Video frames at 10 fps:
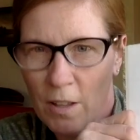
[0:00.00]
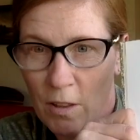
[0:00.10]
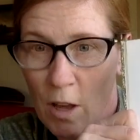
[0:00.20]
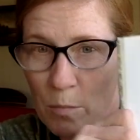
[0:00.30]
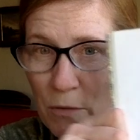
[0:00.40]

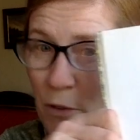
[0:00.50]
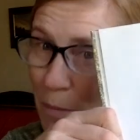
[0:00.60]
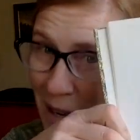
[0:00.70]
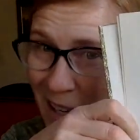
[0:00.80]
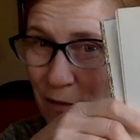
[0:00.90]
long before
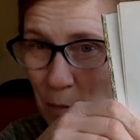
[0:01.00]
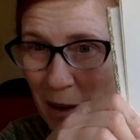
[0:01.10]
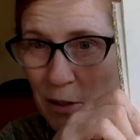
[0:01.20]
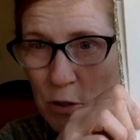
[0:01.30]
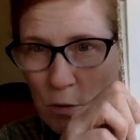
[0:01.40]
many of your
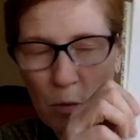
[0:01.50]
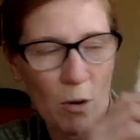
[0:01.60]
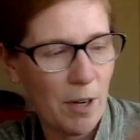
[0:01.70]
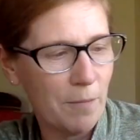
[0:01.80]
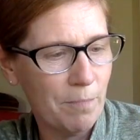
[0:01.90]
parents were
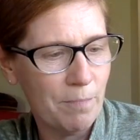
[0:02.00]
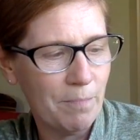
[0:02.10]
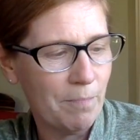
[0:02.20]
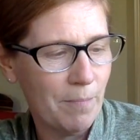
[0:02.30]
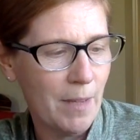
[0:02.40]
born.
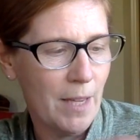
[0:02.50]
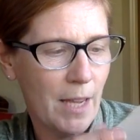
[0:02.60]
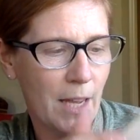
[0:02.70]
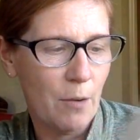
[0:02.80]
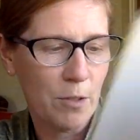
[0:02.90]

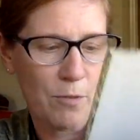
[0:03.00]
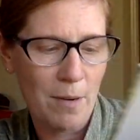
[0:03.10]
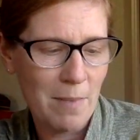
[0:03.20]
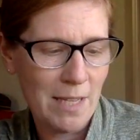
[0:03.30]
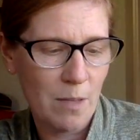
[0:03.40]
And it was
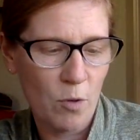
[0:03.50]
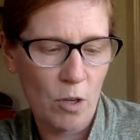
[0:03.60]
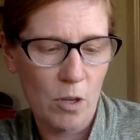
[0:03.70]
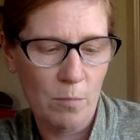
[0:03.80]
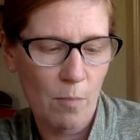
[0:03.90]
written by someone
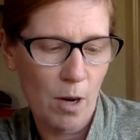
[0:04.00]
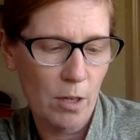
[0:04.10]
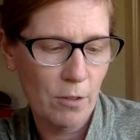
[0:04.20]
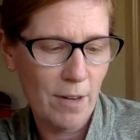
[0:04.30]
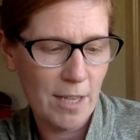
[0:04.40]
called
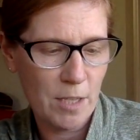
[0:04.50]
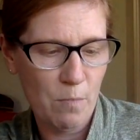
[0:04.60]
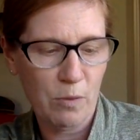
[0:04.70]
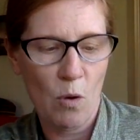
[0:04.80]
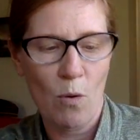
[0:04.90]
Margaret
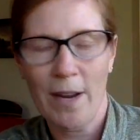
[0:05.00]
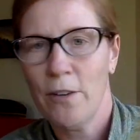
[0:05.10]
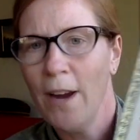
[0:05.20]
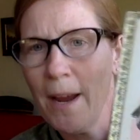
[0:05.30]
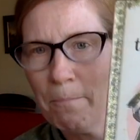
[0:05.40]
Bloy
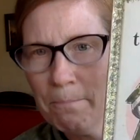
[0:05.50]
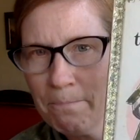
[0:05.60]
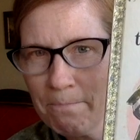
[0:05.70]
Graham.